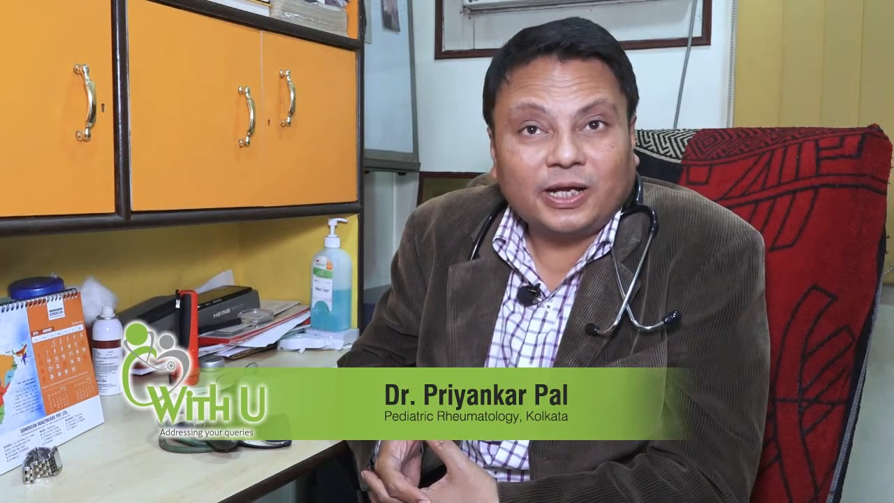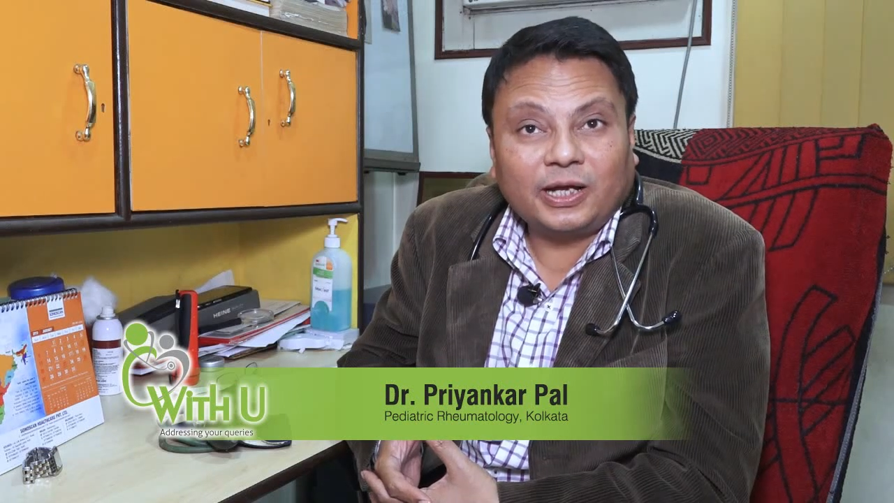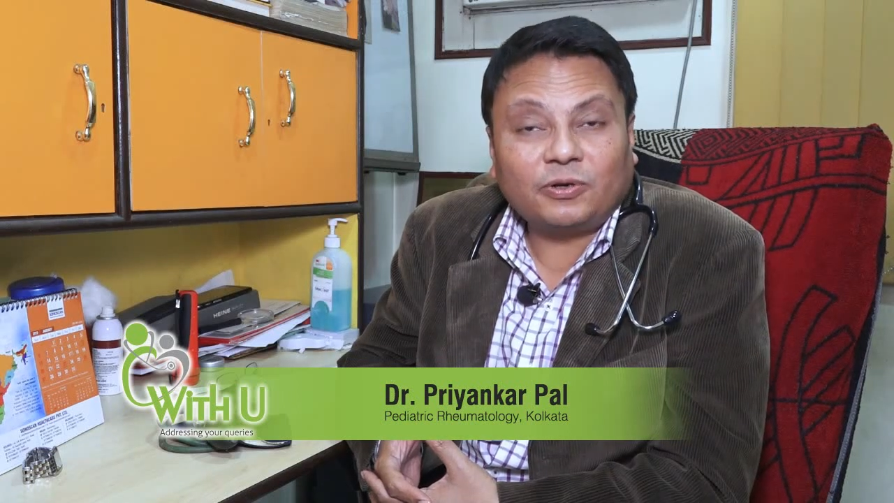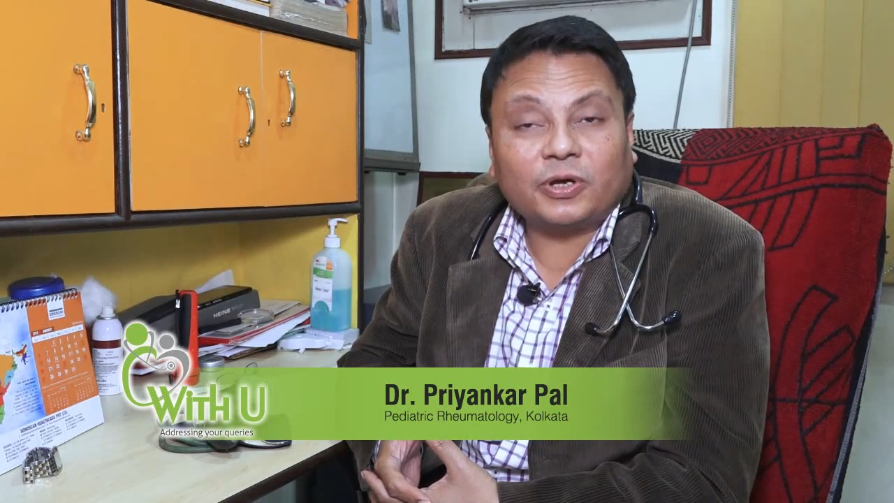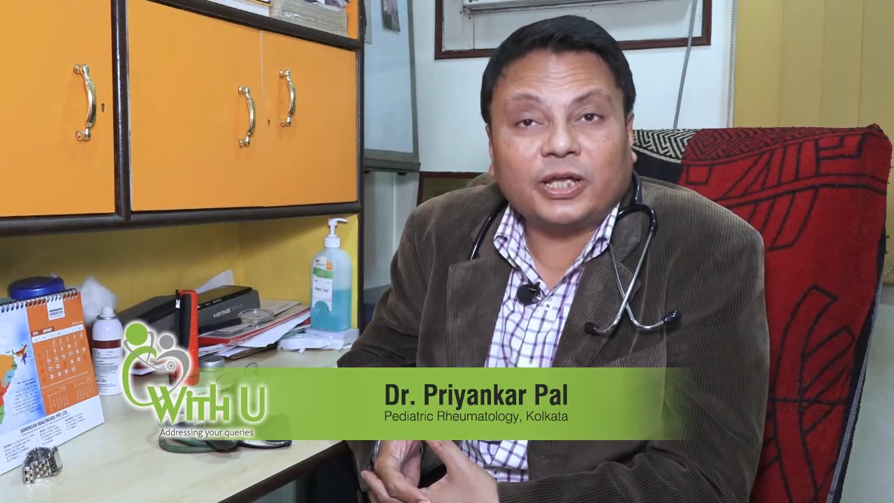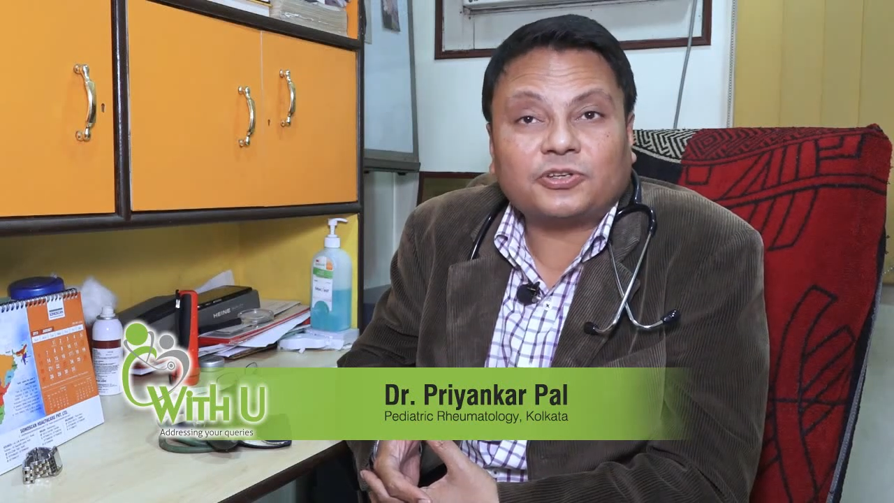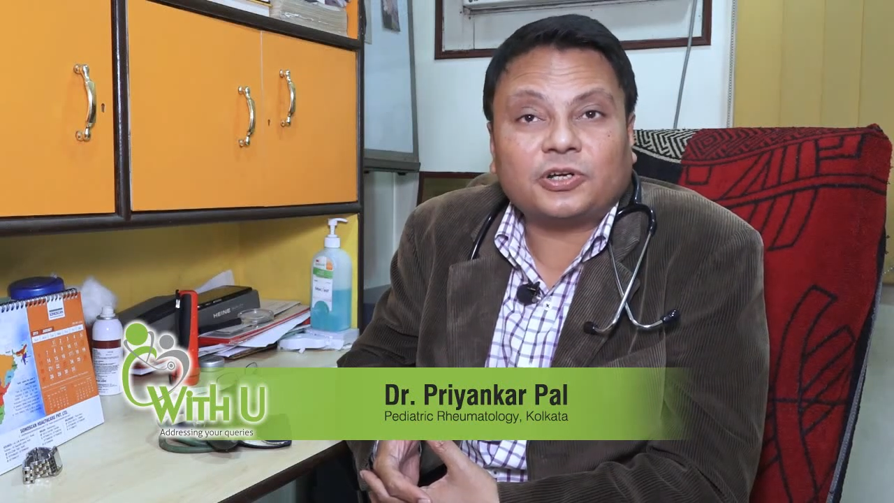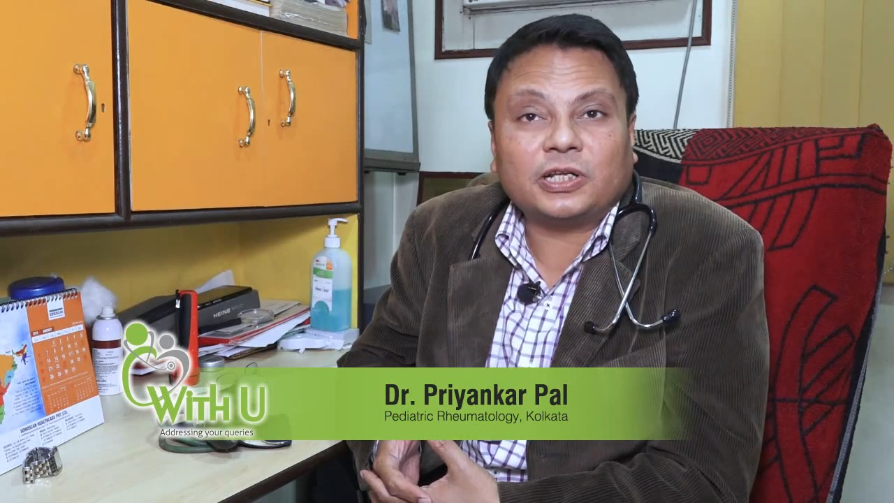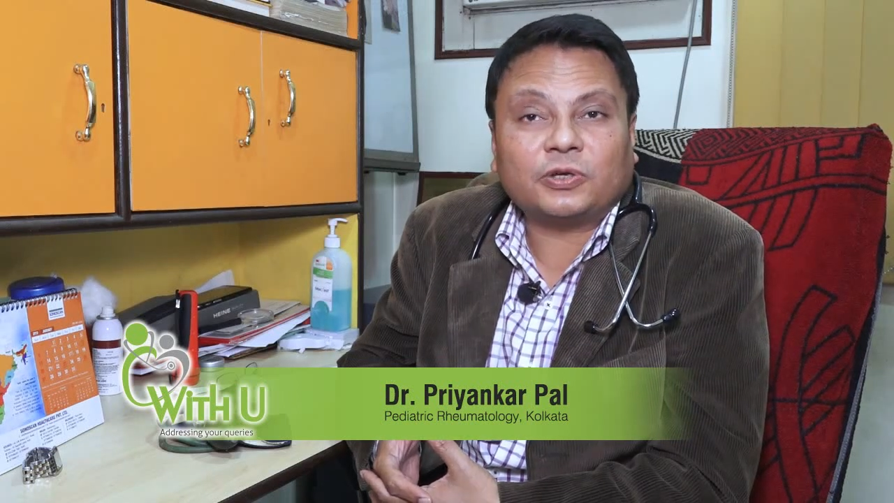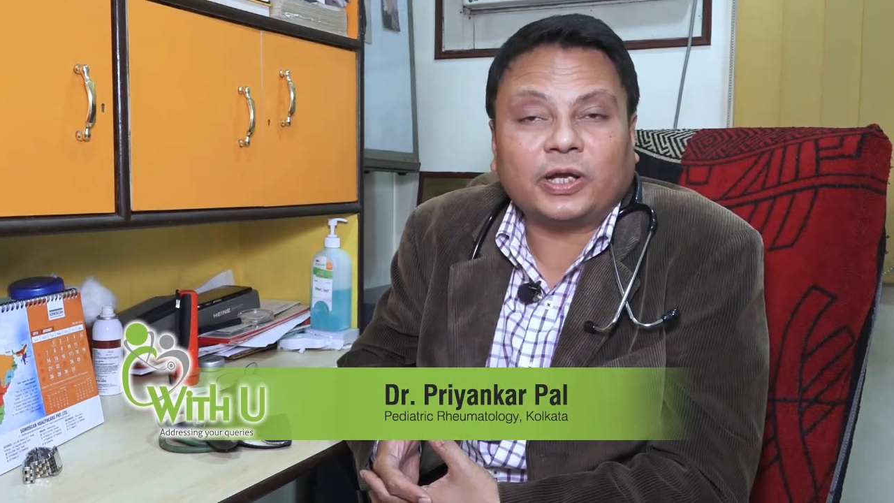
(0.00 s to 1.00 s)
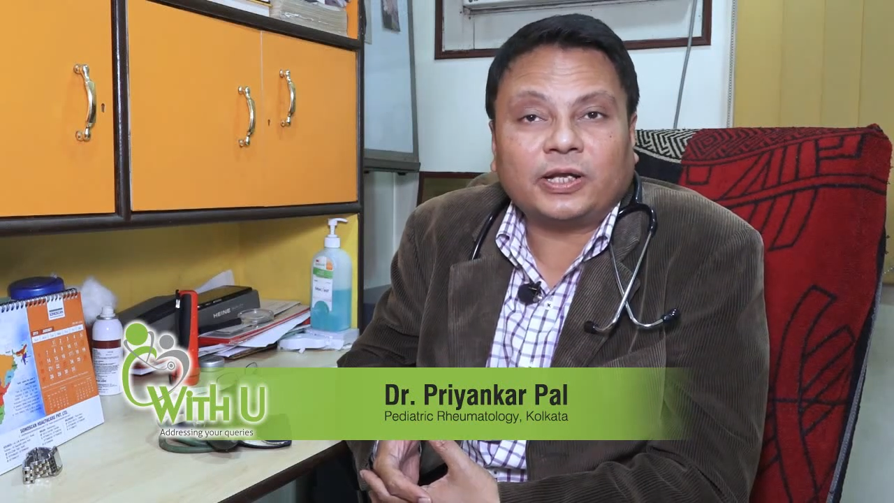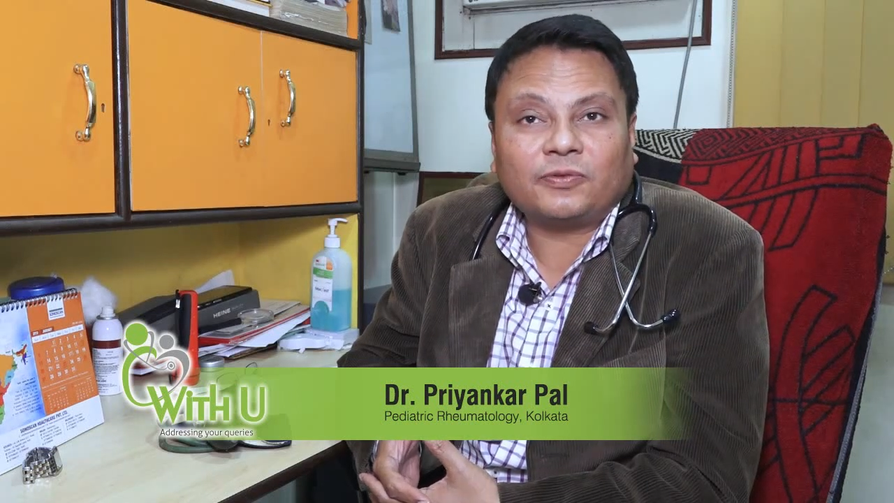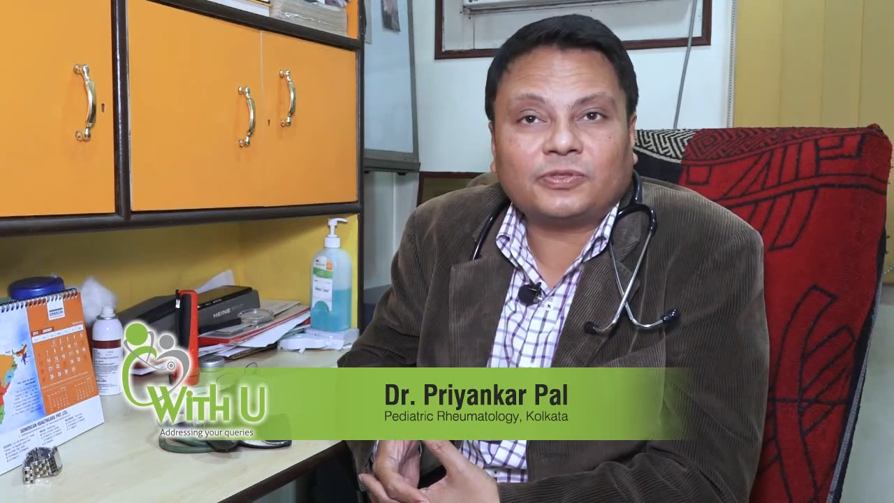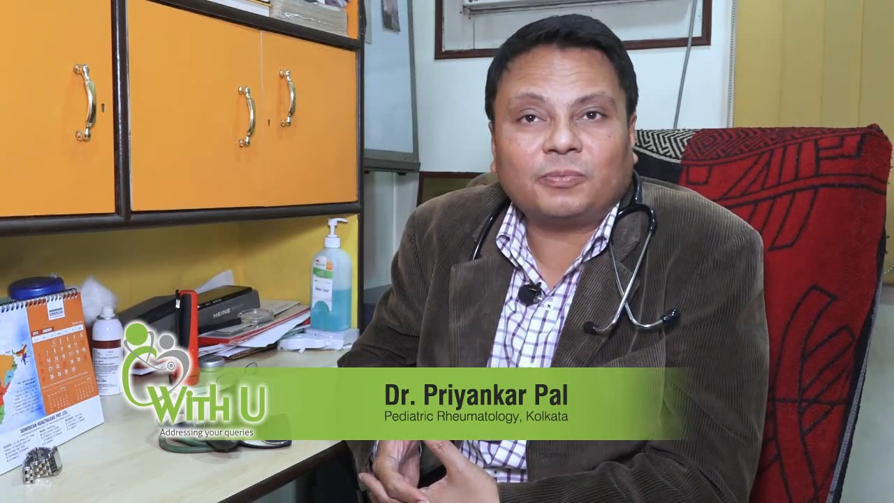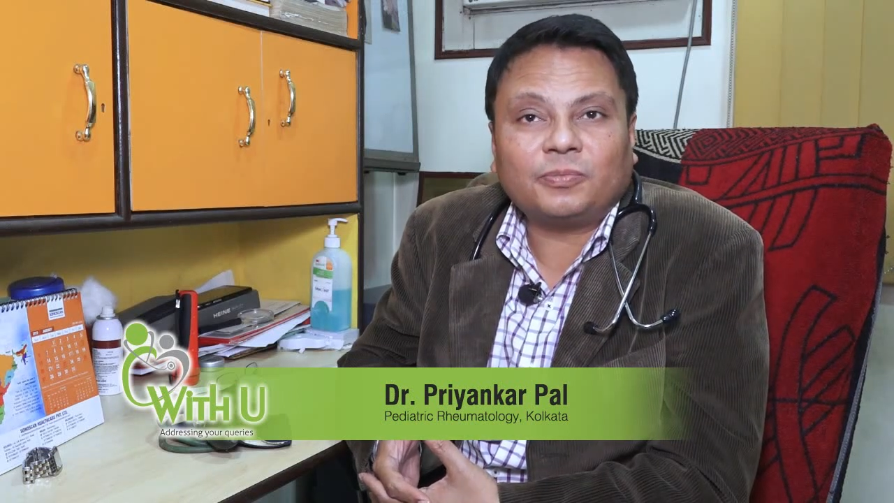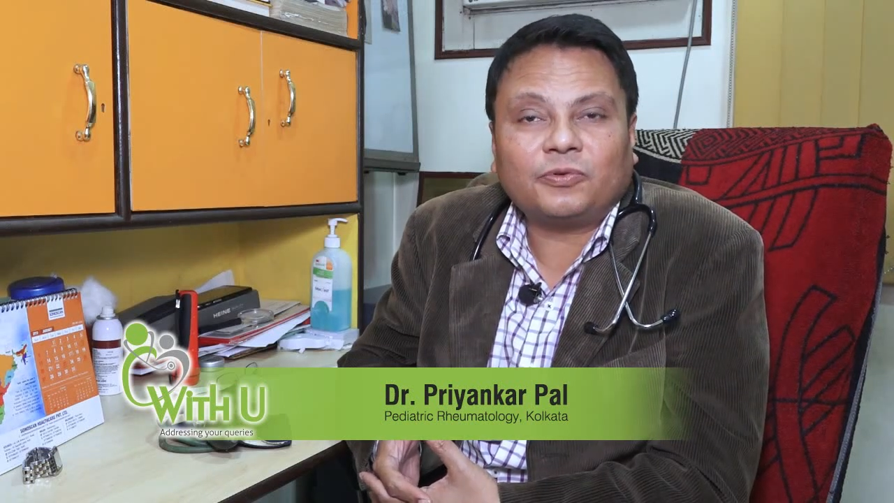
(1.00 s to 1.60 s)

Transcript: and occasionally you can have some